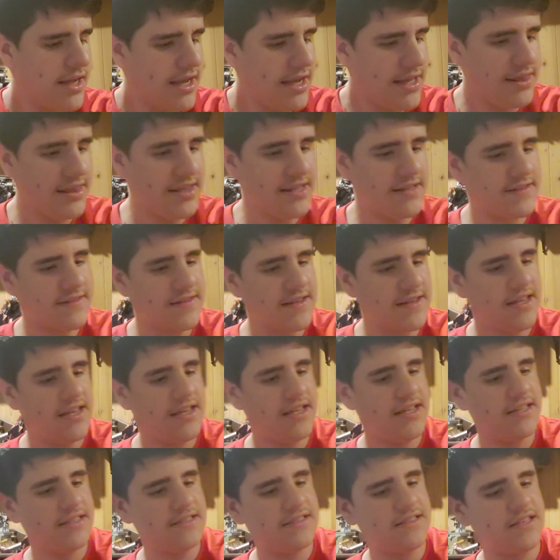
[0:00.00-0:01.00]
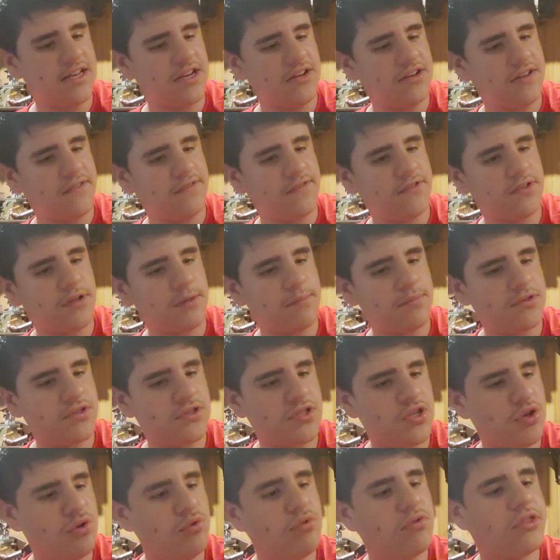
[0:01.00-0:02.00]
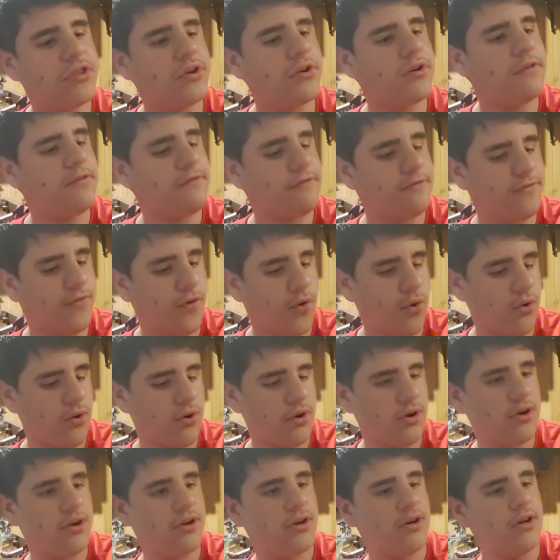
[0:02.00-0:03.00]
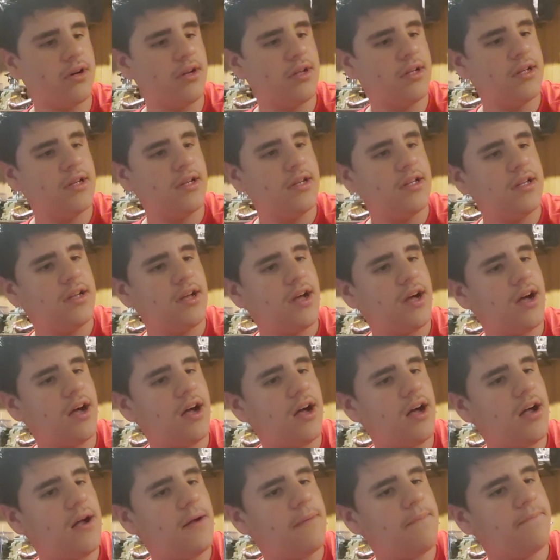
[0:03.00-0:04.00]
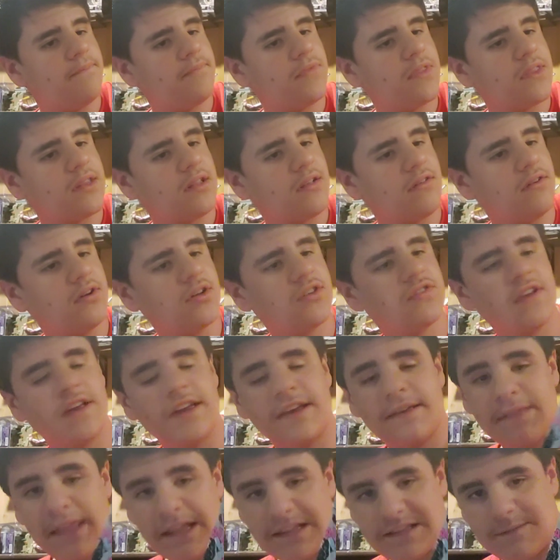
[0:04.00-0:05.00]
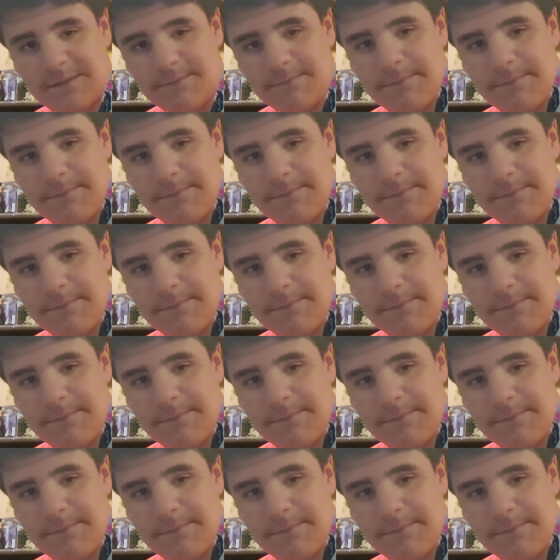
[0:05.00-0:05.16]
and this is Daredevil number 234. Looks like that's